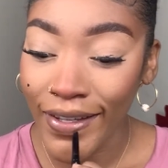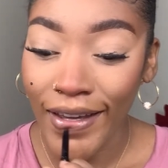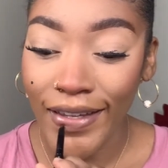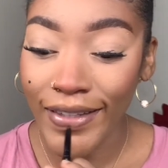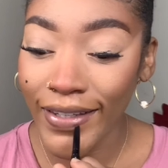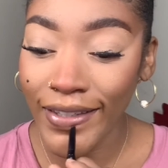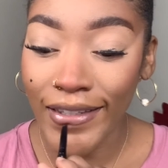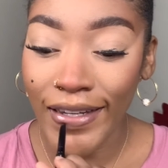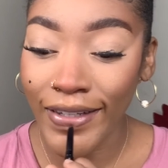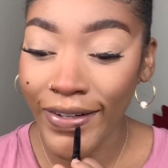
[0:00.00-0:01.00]
I think it's
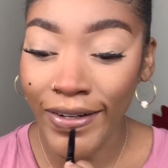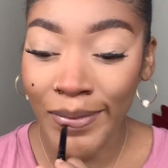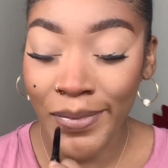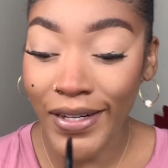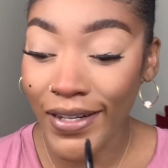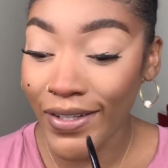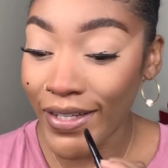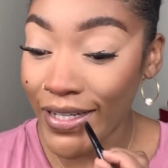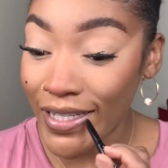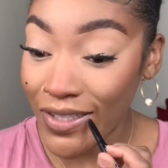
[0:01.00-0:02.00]
like dark brown.
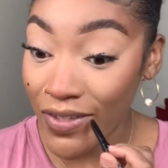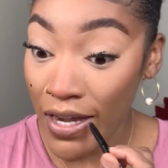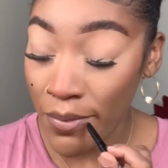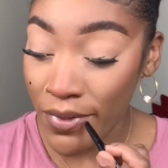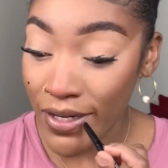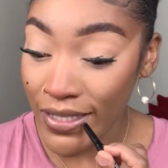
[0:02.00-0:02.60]
It is for eyebrows.